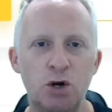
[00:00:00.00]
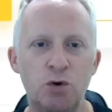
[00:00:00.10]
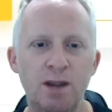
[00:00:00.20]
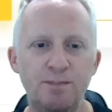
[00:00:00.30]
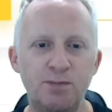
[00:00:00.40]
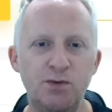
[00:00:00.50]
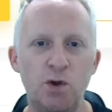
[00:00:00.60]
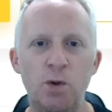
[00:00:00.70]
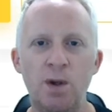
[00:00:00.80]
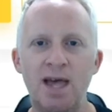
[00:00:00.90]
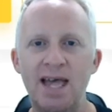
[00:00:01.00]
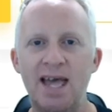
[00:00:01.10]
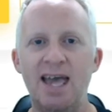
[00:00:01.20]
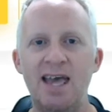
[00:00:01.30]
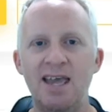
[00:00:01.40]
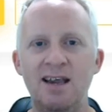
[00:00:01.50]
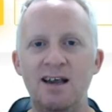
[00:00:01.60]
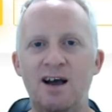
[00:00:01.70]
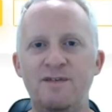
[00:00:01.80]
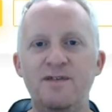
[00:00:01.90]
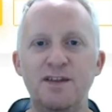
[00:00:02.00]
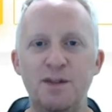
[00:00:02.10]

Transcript: Crypto and Coffee,